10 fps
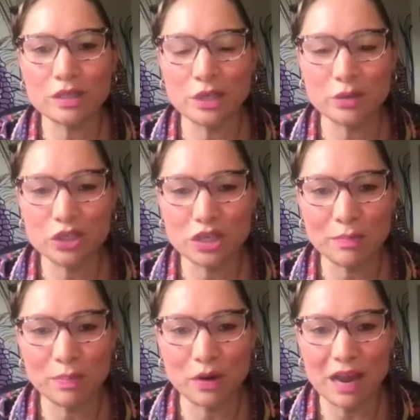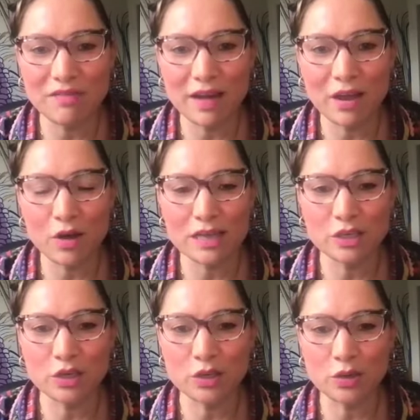do you ship your
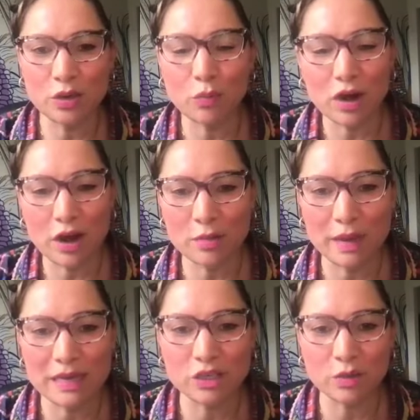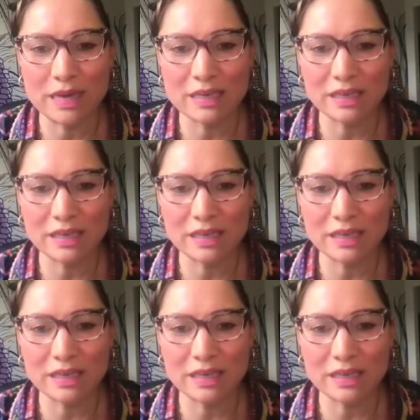alfajores, or do you where are you? Yes, I,